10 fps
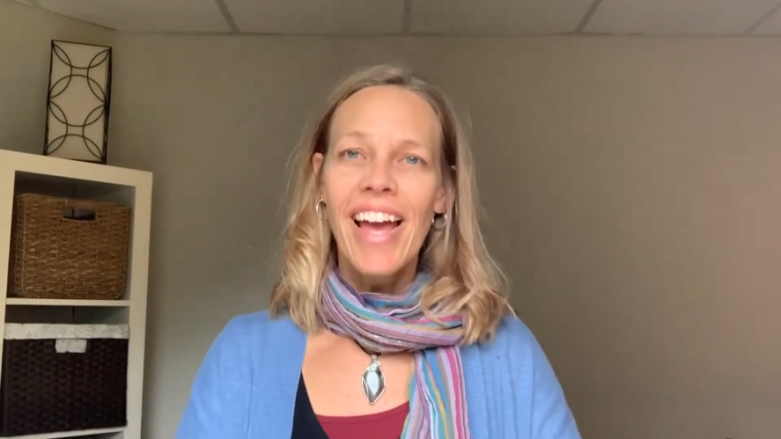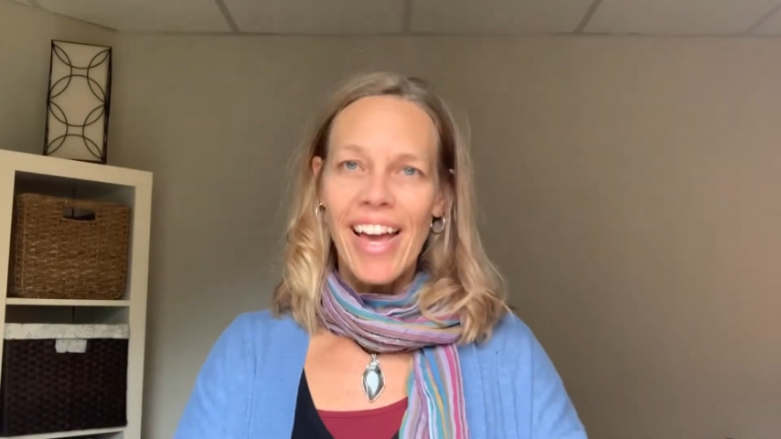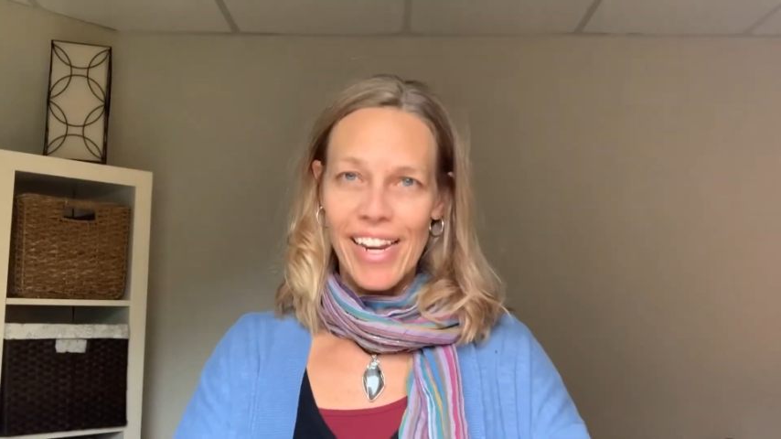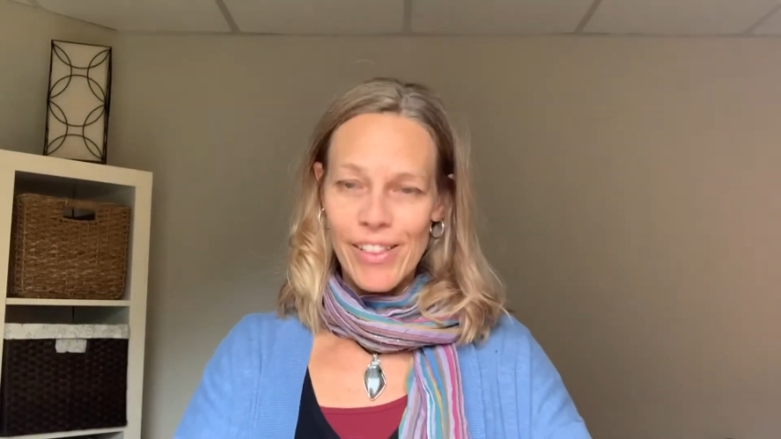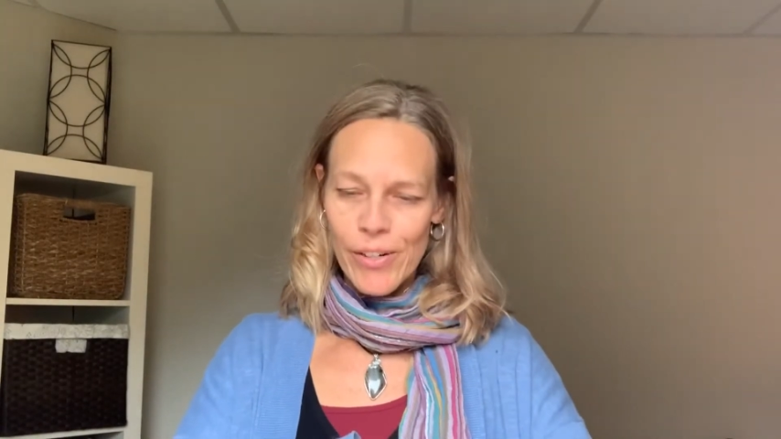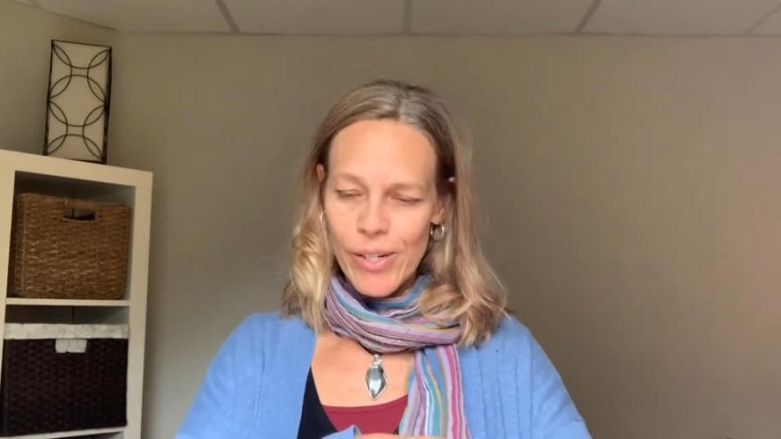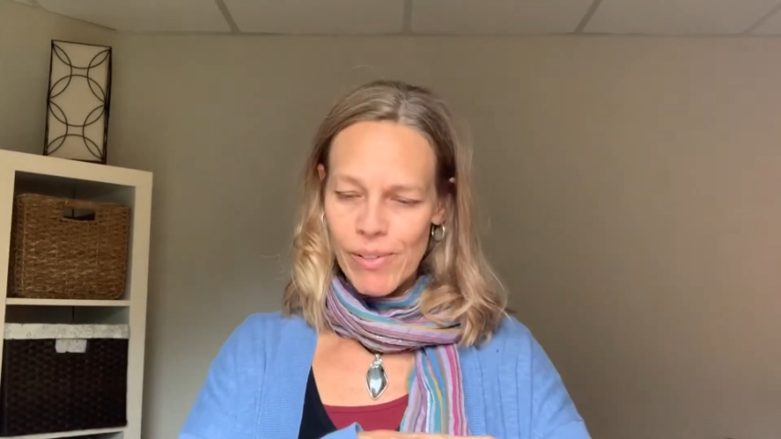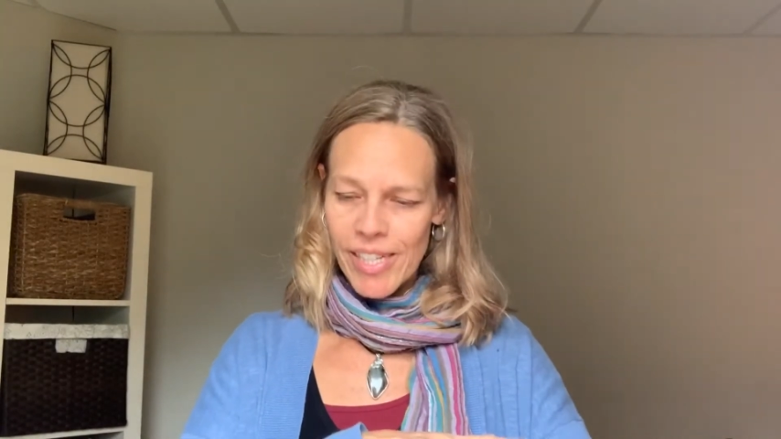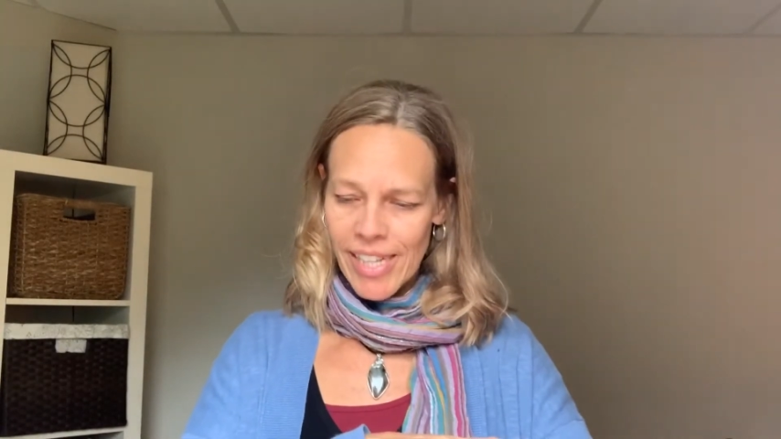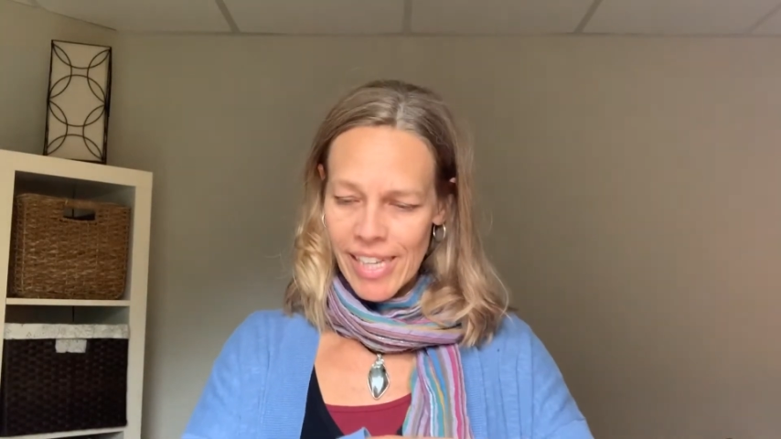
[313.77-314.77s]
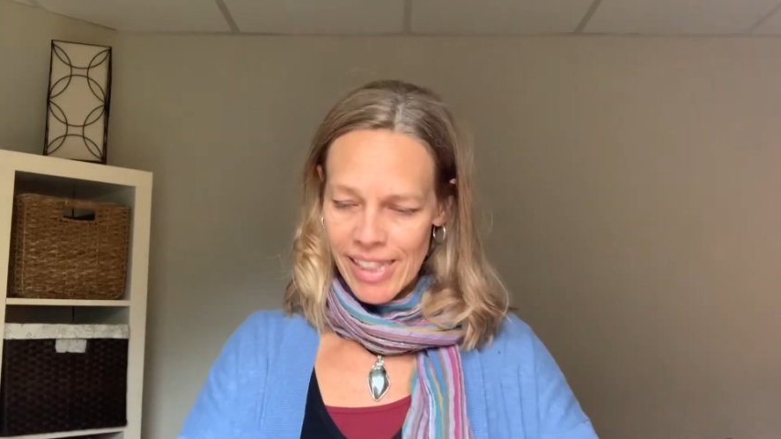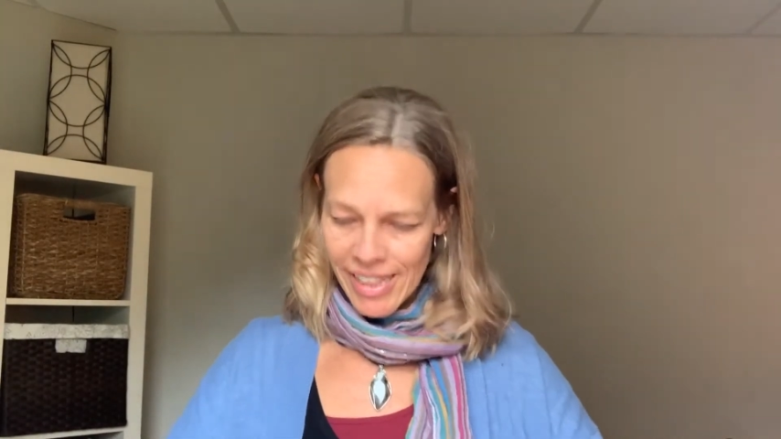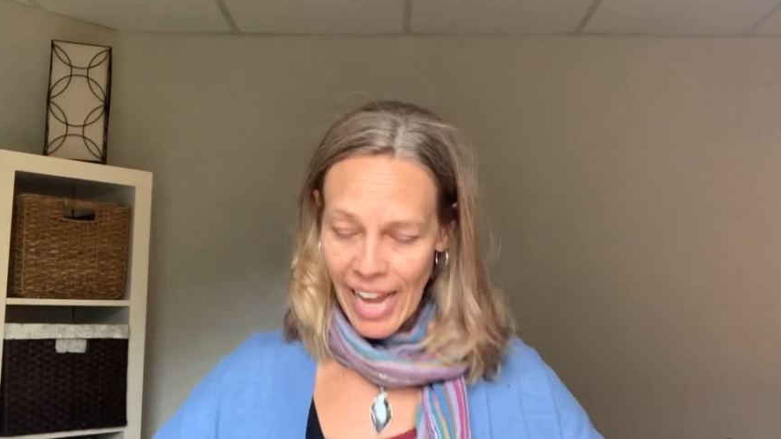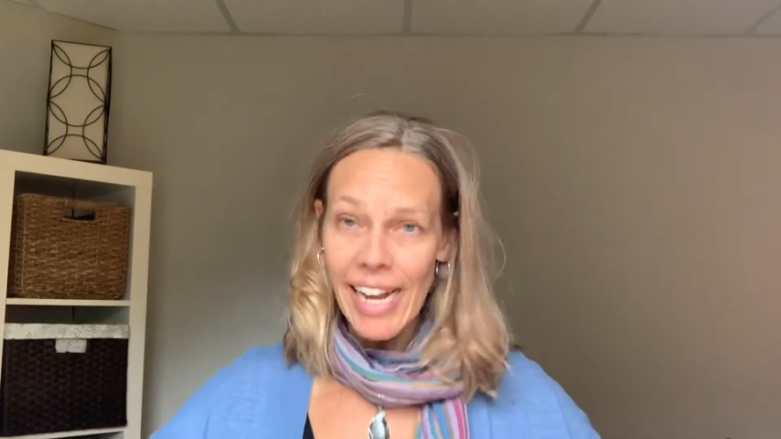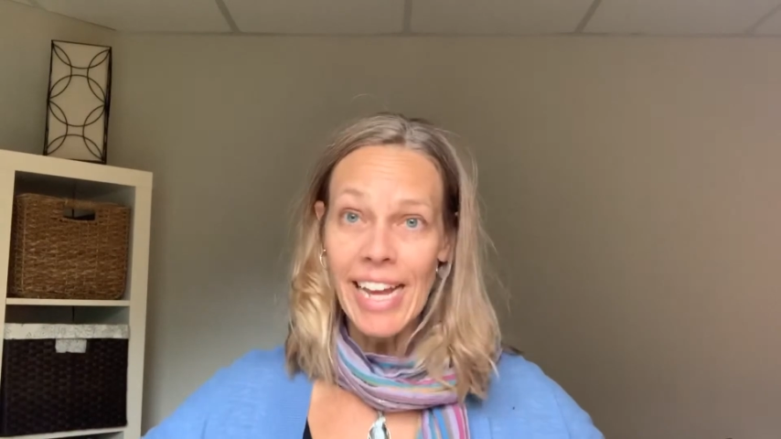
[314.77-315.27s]
And I literally would
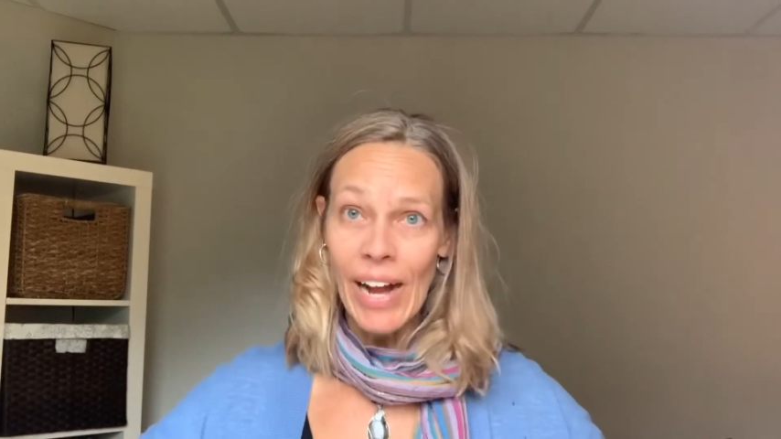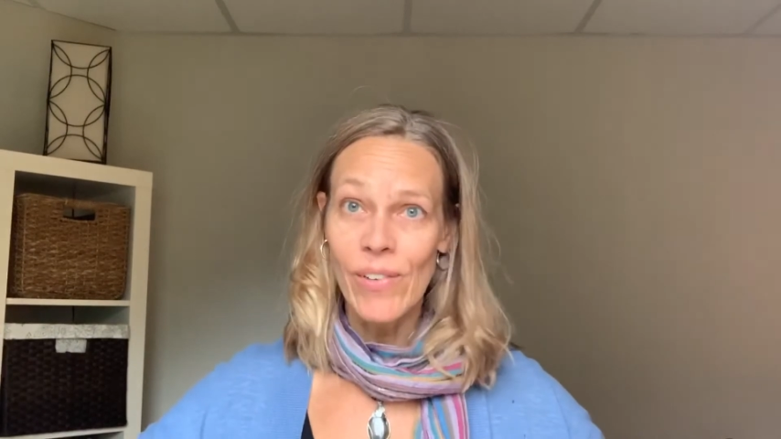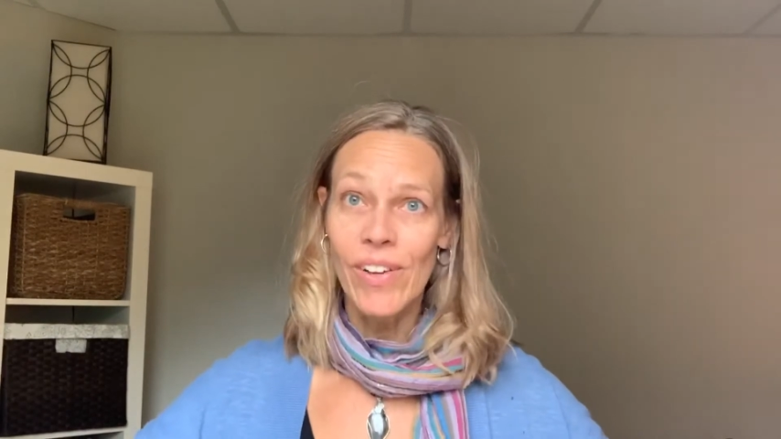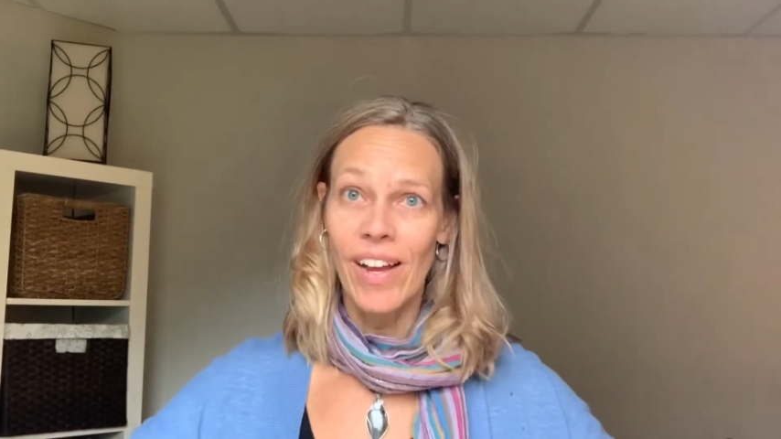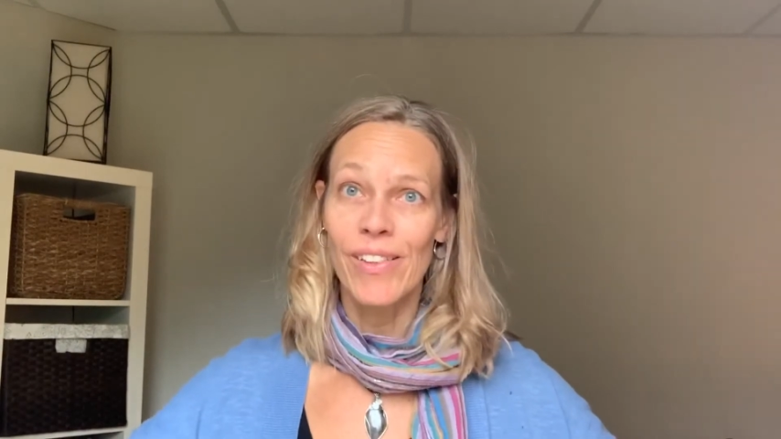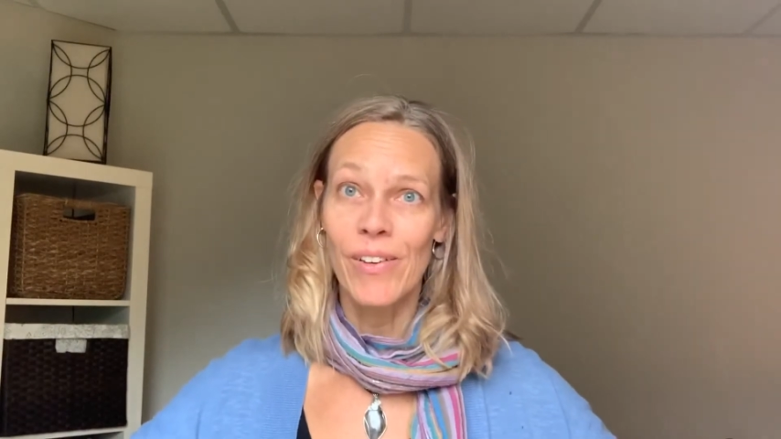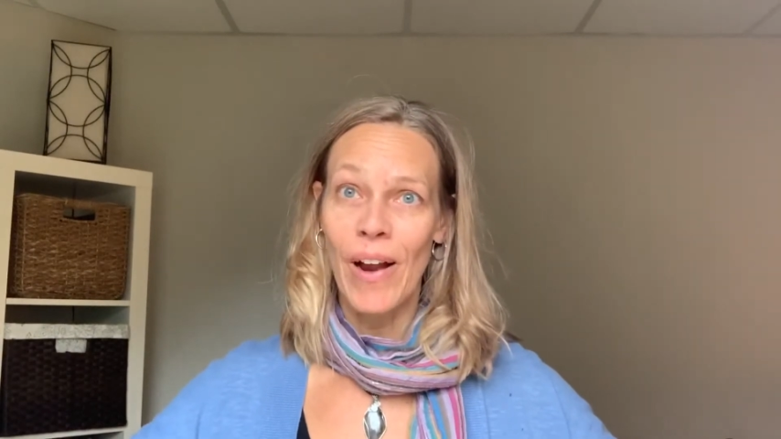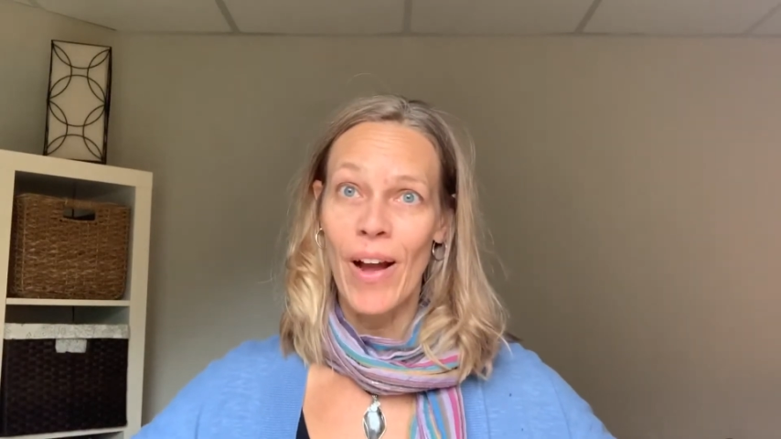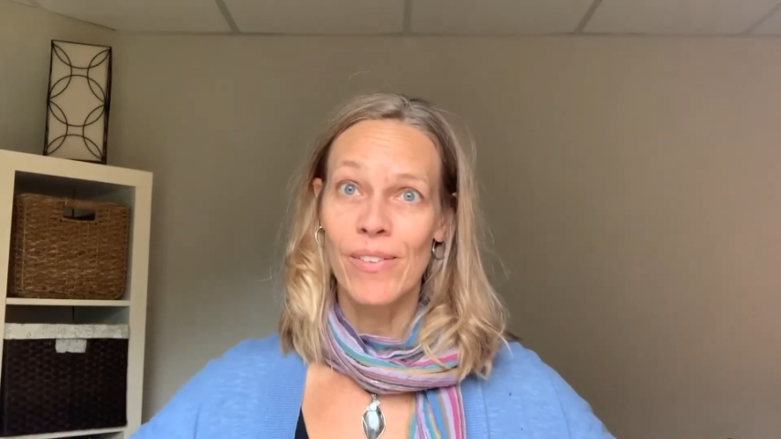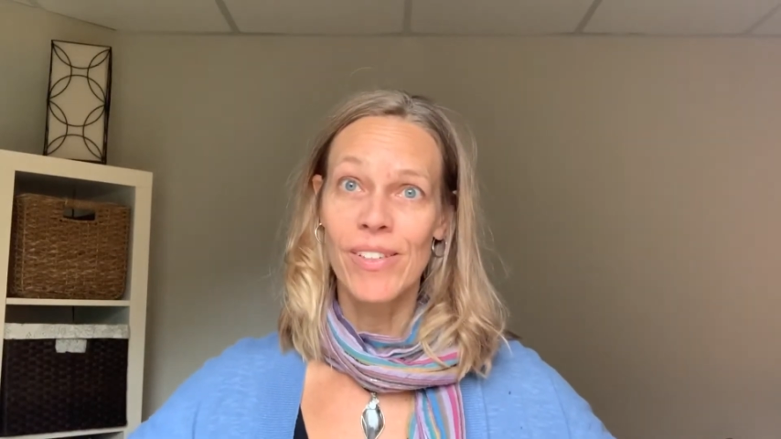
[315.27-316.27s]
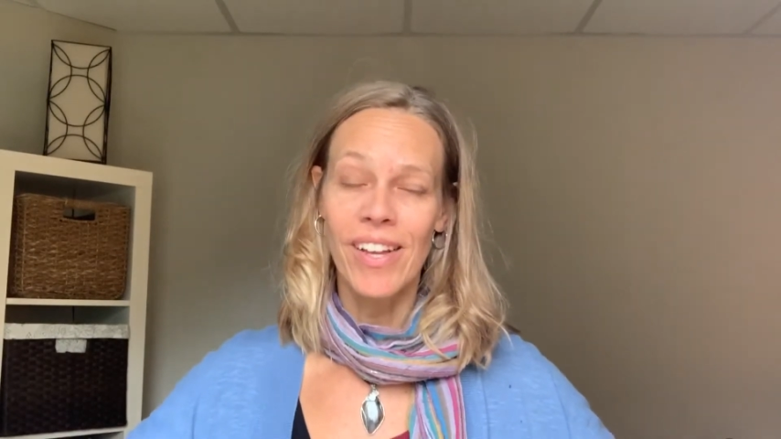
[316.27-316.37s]
lie down on the ground,